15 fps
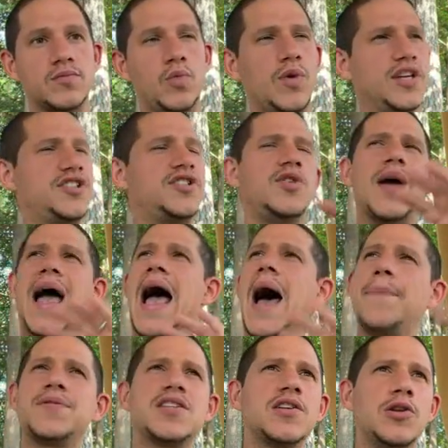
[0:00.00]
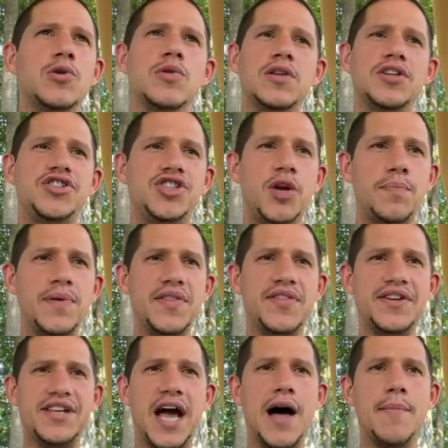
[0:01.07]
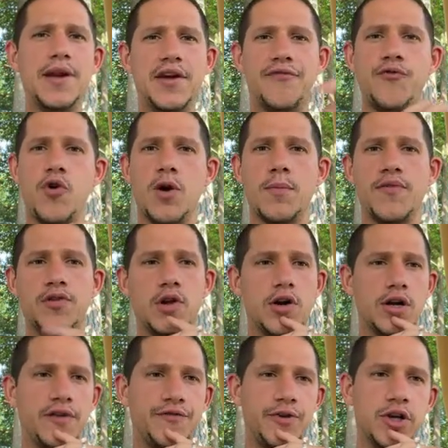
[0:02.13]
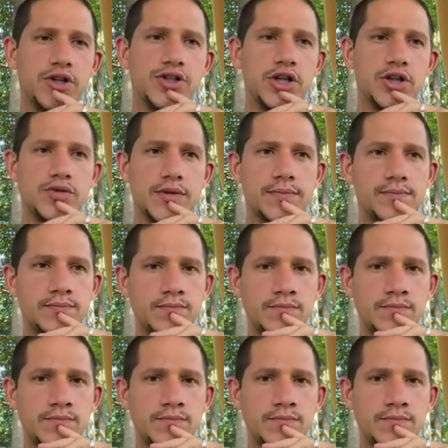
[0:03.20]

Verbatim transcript: which you absolutely should be the dominant form of learning for your children.